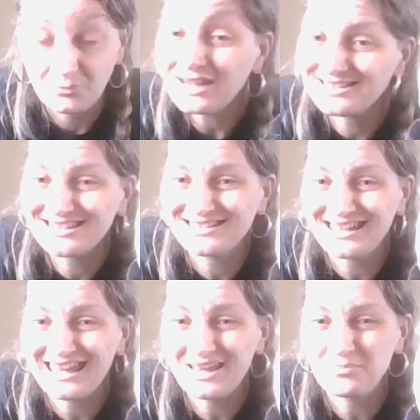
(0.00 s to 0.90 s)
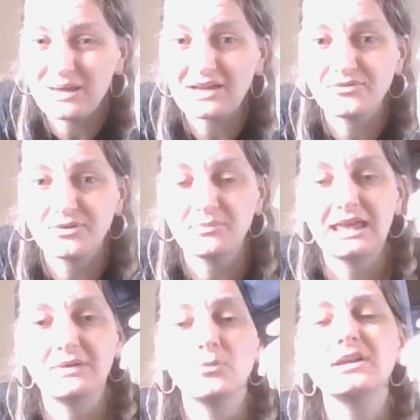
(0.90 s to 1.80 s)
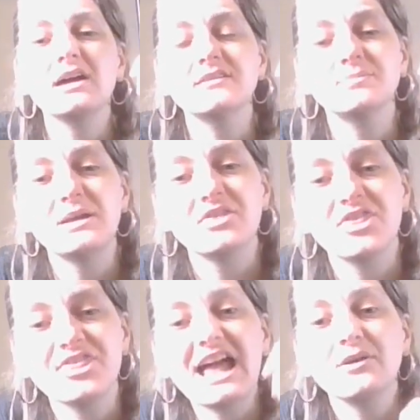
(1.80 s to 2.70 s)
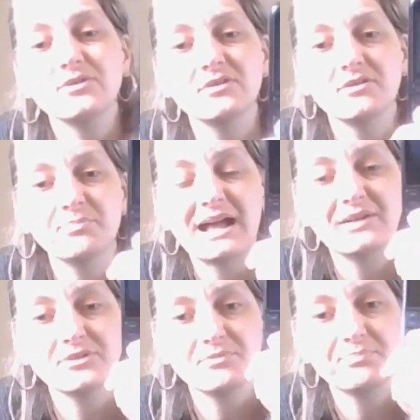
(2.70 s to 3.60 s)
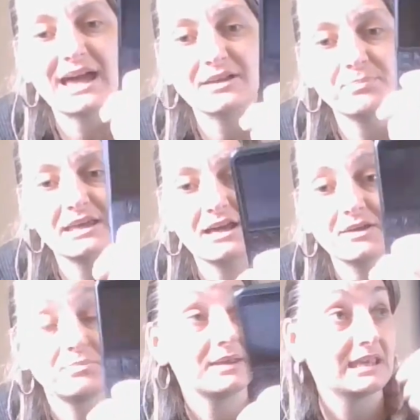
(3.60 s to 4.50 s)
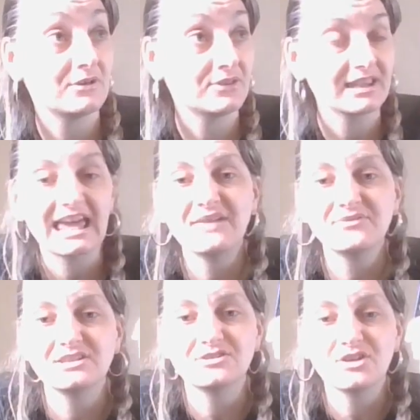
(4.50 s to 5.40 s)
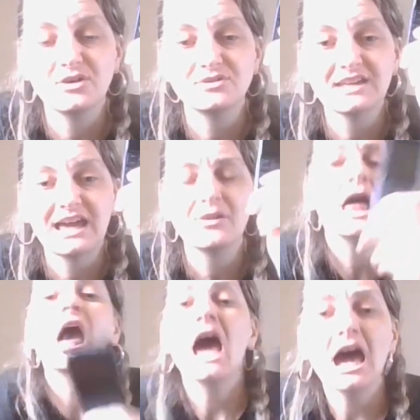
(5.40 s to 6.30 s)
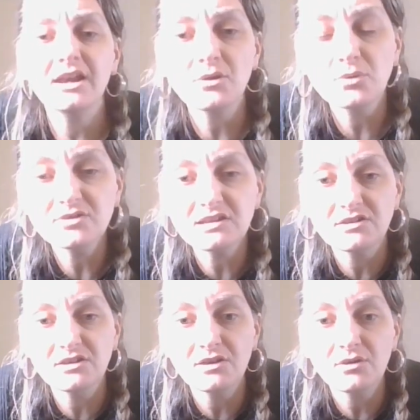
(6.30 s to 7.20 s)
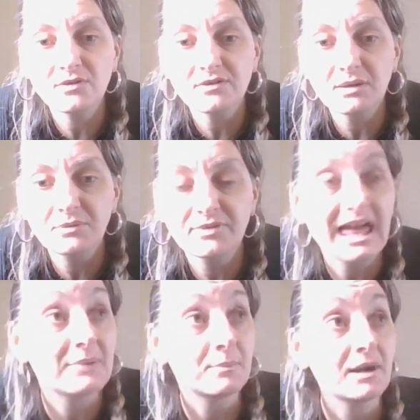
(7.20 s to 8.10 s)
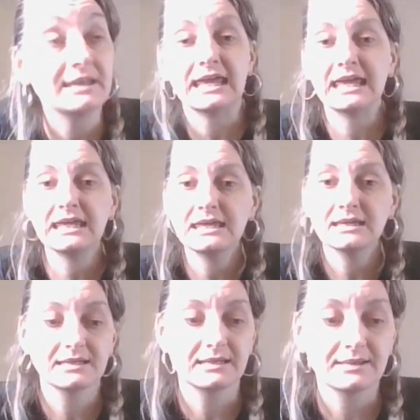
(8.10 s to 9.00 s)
waited to hear back from him when I spent thousands of pounds of back PIP on the Cavendish Hotel, and I wanted to use some of that money